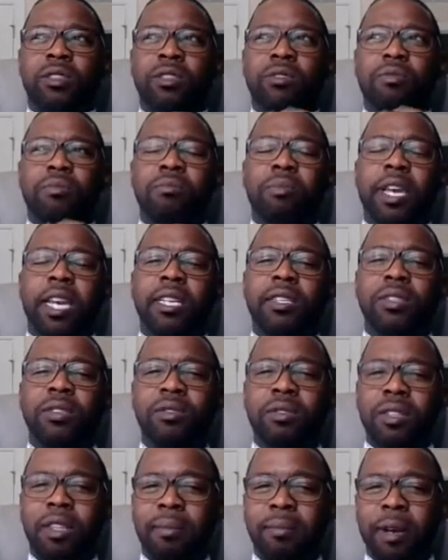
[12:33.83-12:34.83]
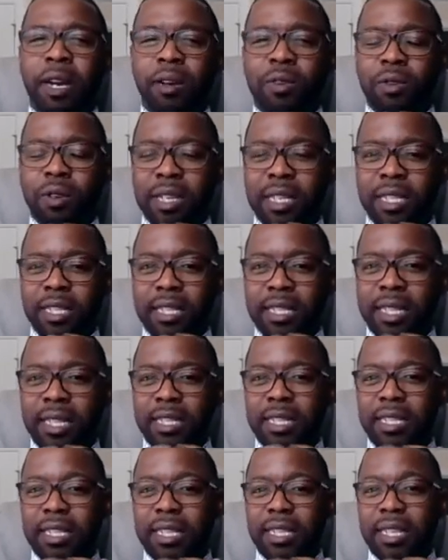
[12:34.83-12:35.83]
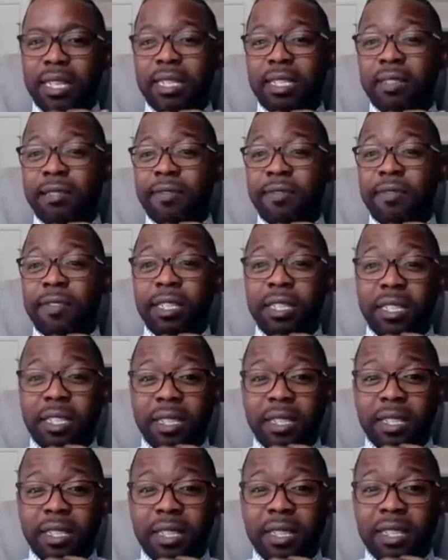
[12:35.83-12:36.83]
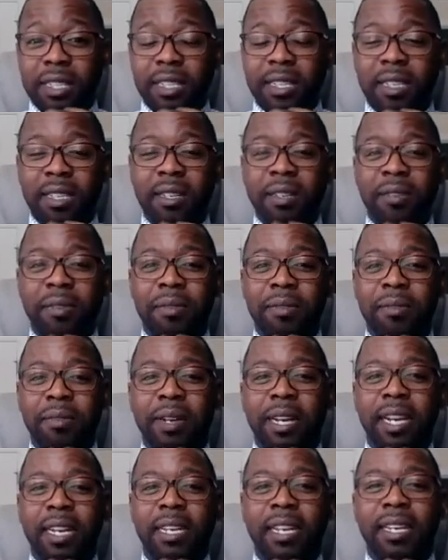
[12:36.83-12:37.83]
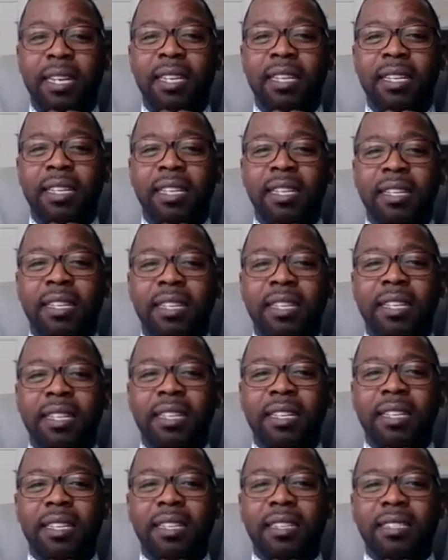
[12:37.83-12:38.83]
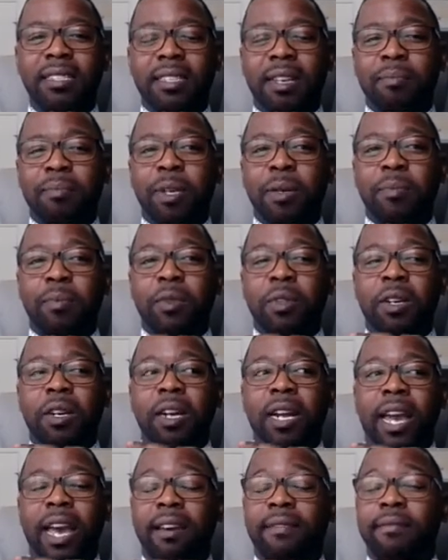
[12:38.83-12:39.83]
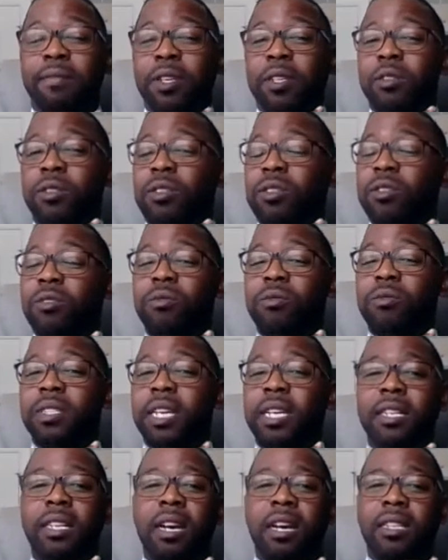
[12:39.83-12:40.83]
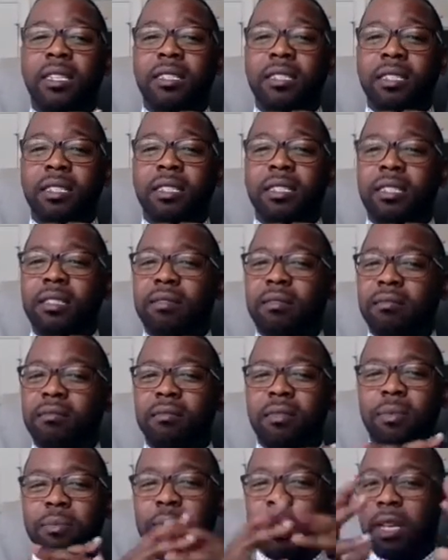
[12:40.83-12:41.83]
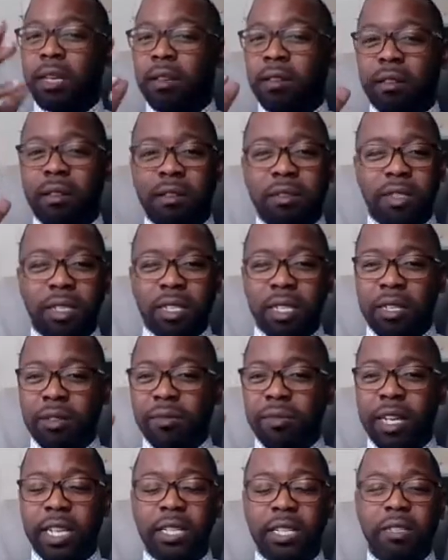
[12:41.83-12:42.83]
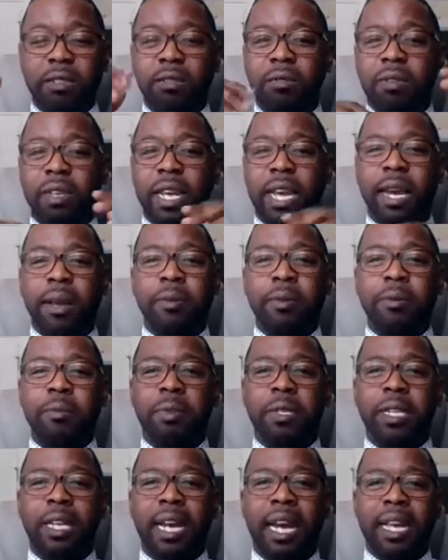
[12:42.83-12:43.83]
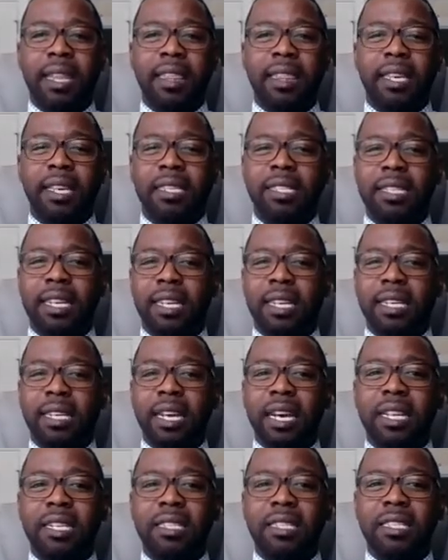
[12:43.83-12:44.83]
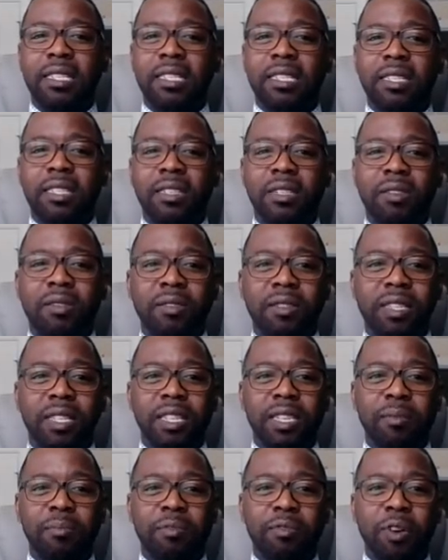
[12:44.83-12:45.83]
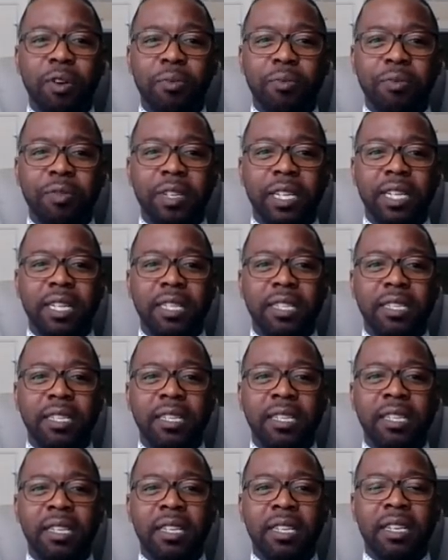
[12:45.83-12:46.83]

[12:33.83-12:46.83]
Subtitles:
to make sure that my organization is efficient, right? Some people are adverse to technology, depending on generational gaps, but I think technology is certainly appropriate